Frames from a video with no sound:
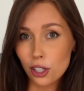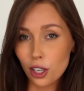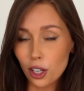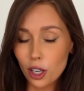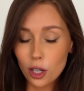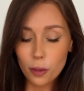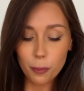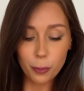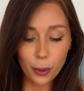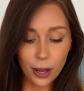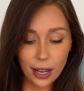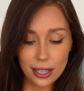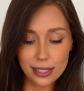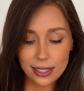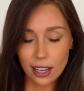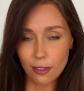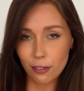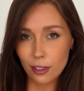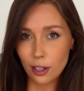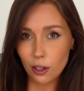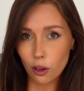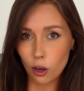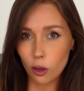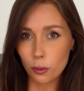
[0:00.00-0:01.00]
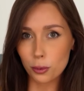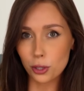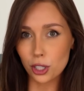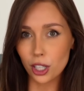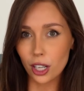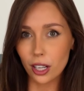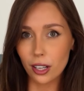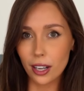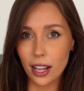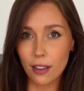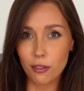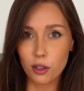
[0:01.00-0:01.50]
to, but it's definitely an
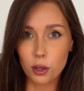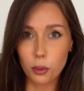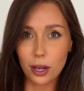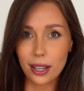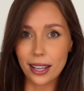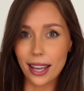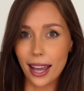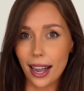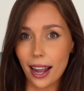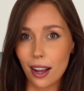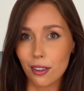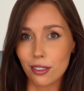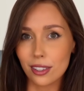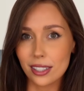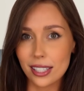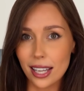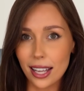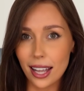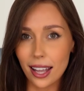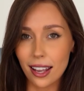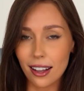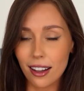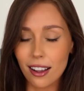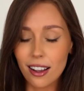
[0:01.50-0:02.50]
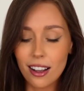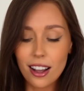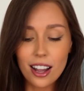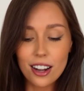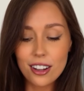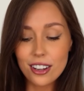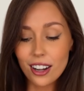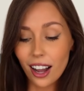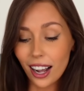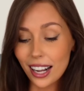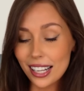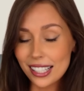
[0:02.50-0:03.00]
option if you want to get out the tin
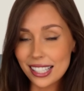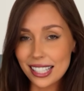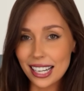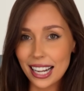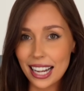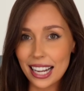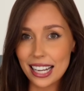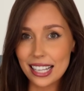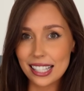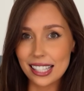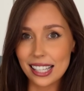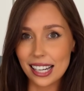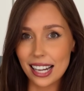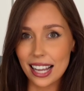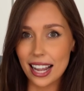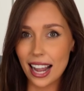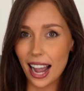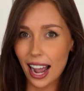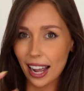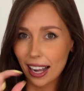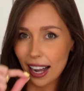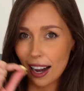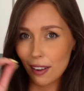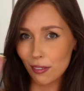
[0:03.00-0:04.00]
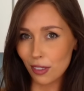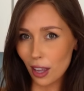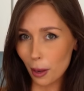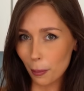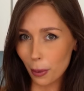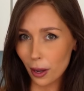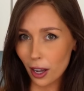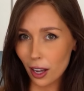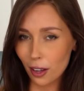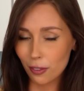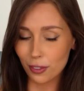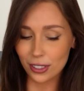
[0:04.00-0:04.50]
nice and easily and have
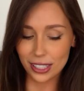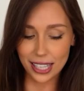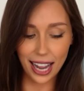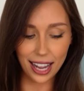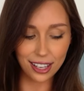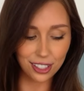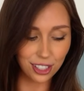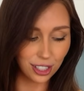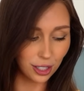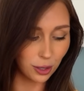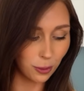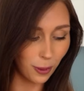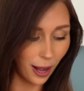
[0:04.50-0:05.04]
that perfect edge as